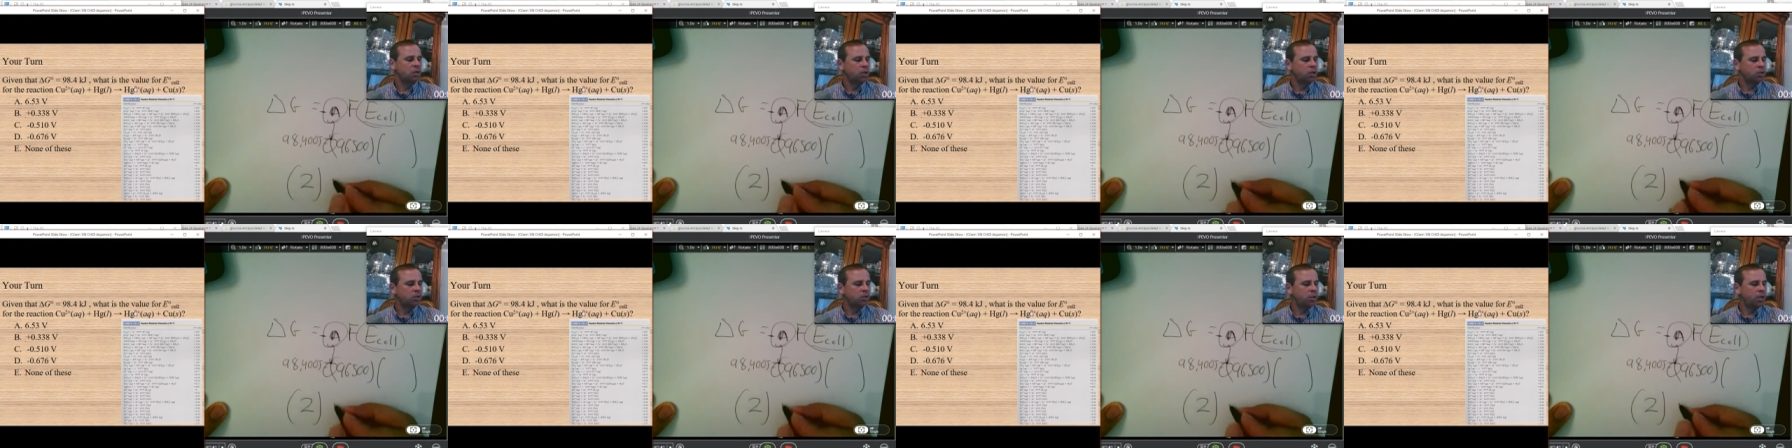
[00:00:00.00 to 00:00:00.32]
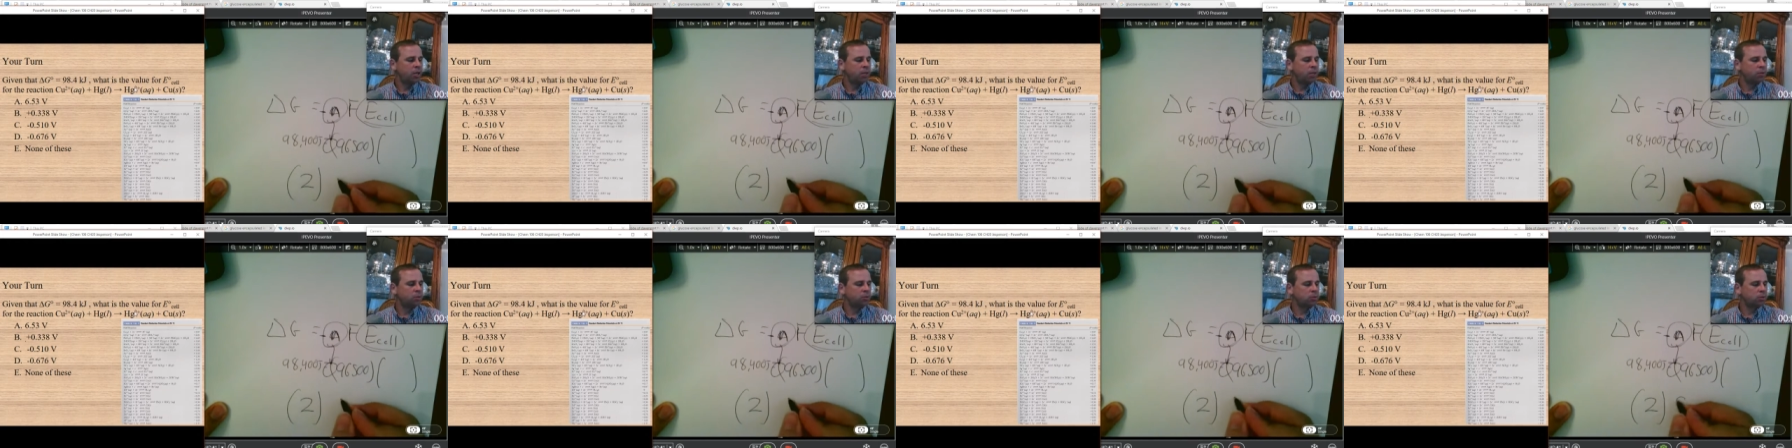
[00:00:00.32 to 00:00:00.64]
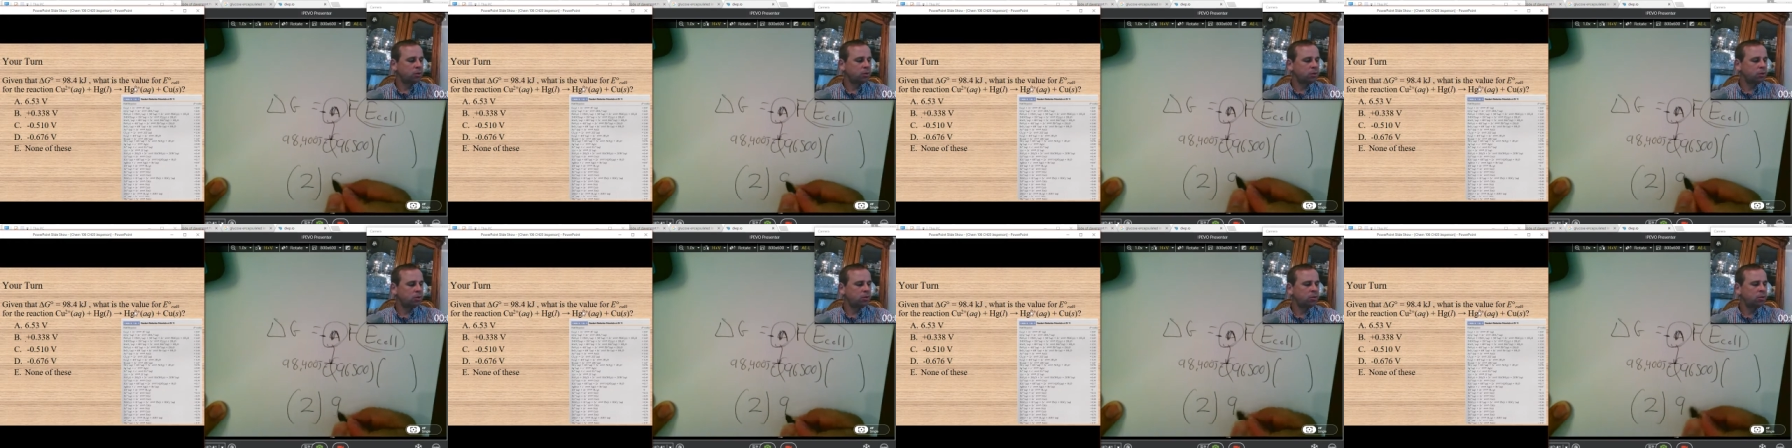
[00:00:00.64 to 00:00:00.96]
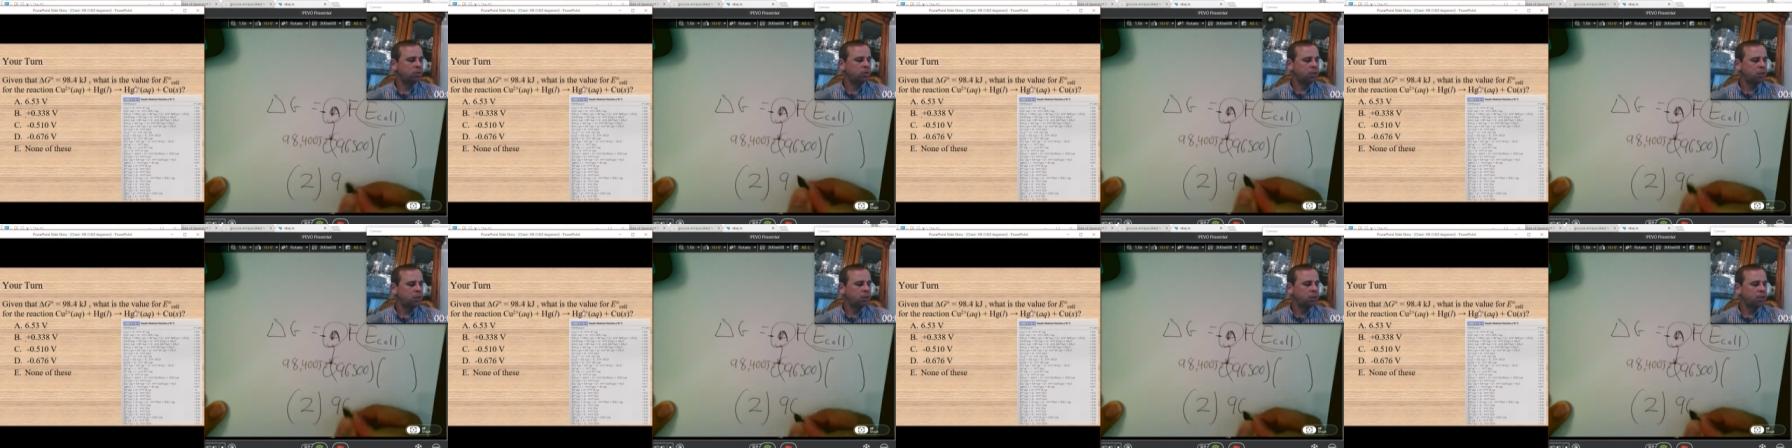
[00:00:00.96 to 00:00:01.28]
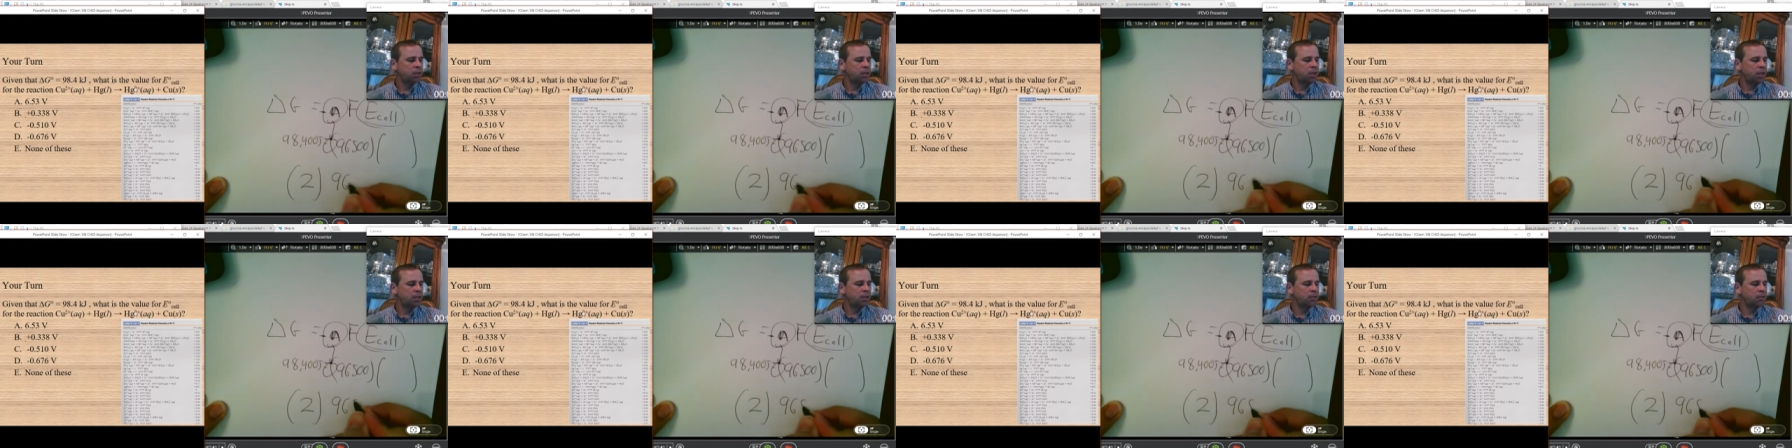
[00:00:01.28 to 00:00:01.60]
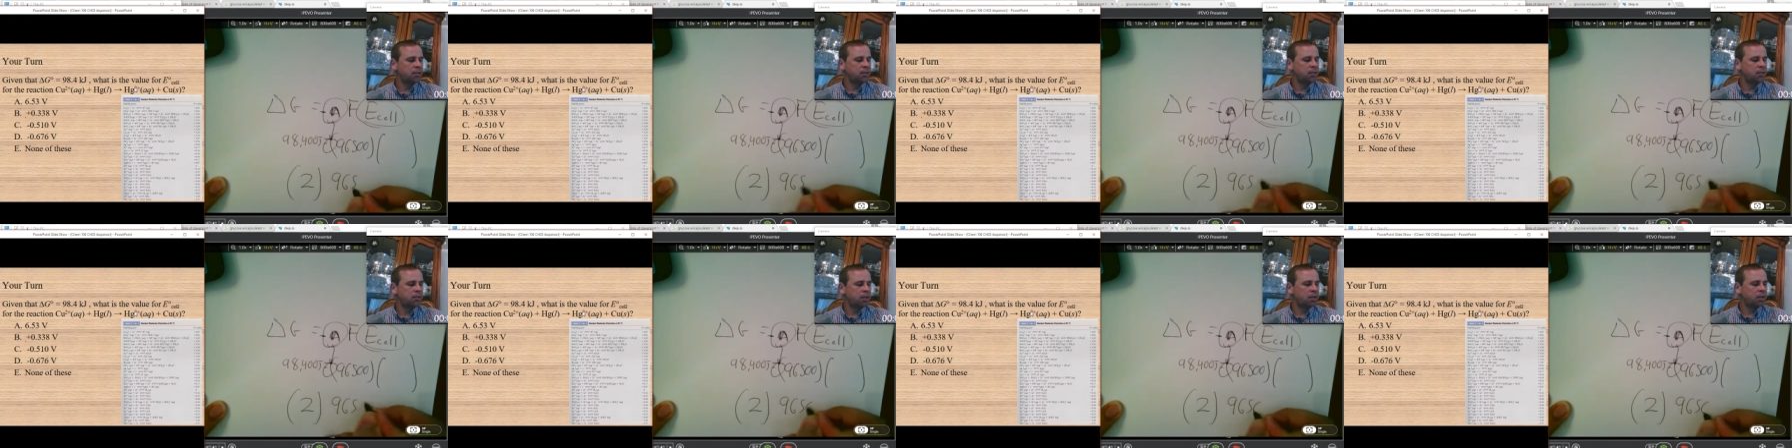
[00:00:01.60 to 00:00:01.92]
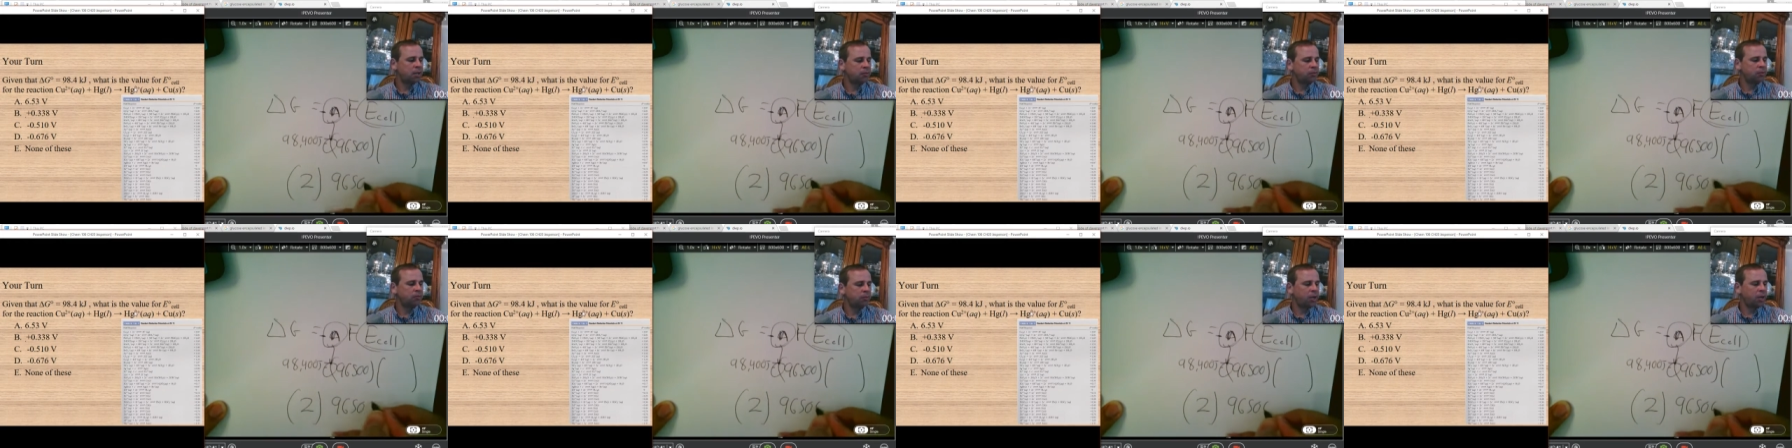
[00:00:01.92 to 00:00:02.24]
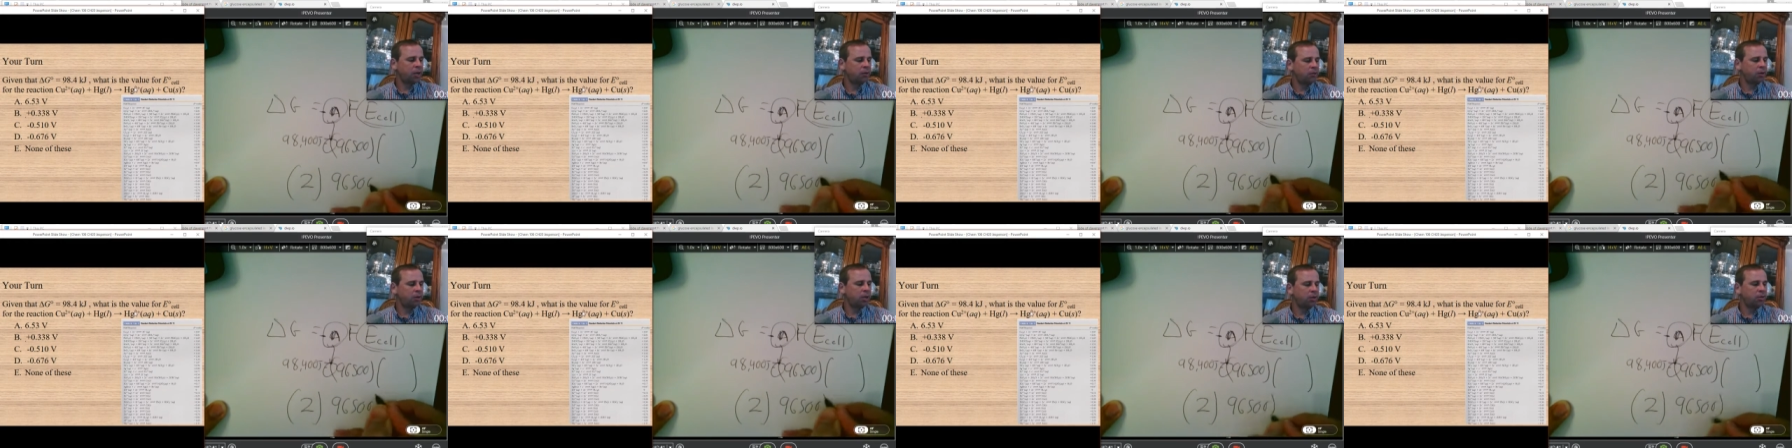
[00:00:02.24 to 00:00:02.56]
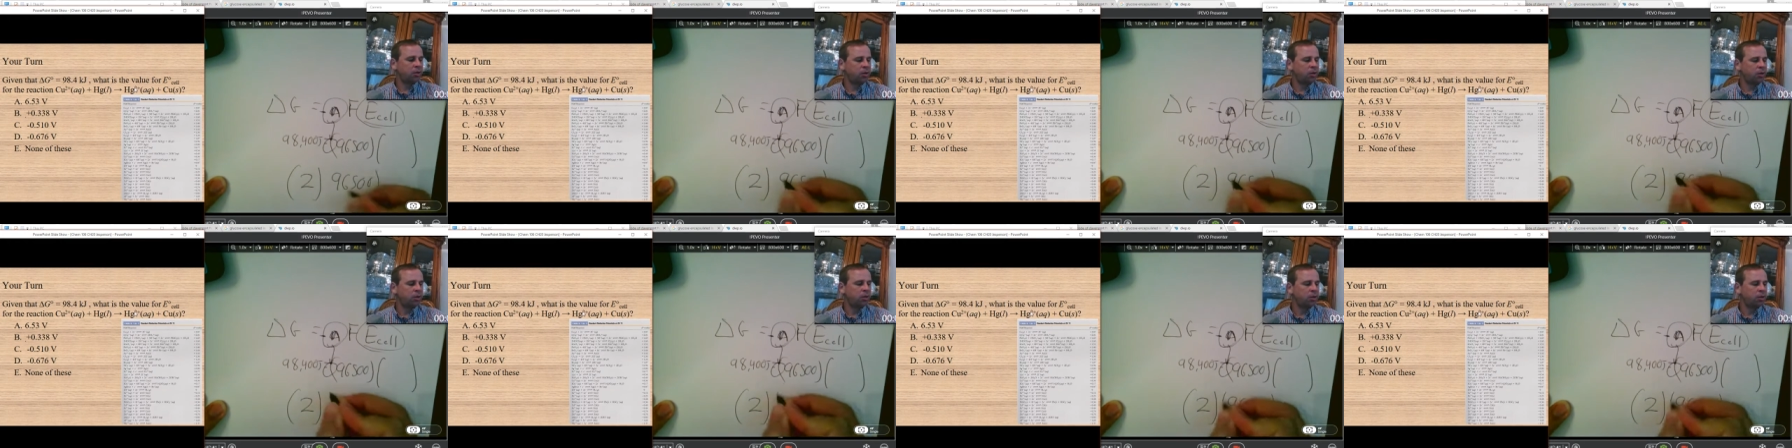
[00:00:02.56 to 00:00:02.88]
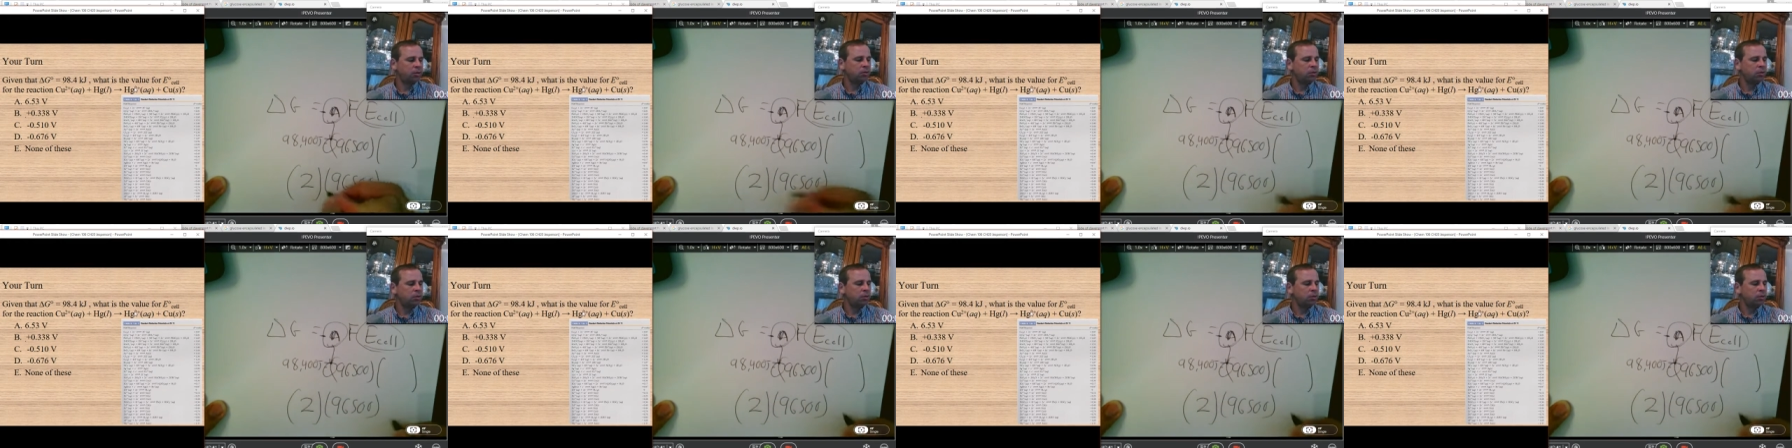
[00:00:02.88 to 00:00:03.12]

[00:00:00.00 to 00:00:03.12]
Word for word: So n equals 2, 96,500.